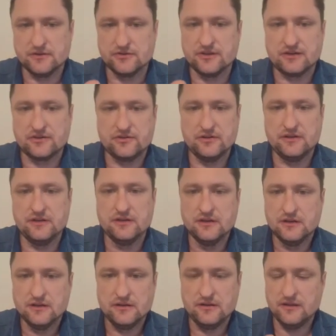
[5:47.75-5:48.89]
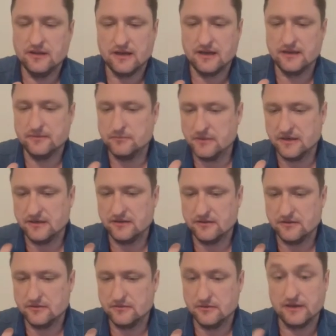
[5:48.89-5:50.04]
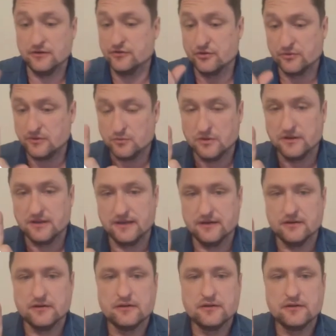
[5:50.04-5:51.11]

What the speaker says: There's actually not many layers, only one layer.